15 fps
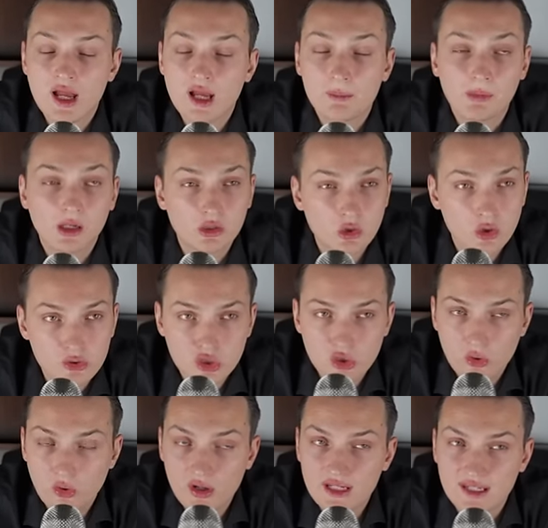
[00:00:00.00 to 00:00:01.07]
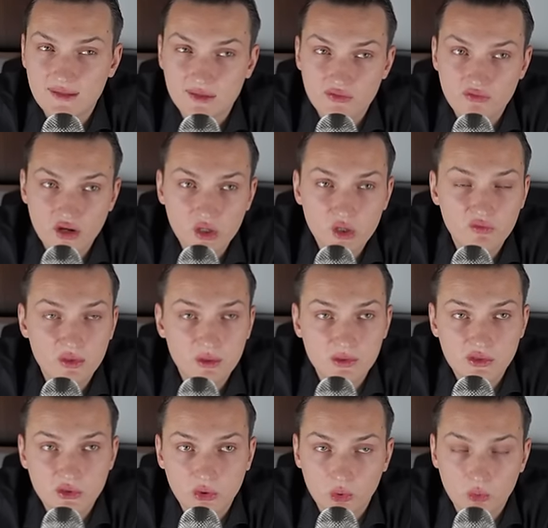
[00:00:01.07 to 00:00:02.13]
but dogecoin is very very
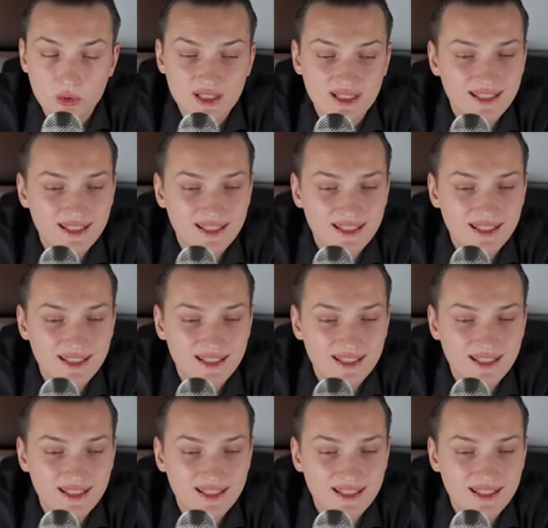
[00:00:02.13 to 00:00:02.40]
strong with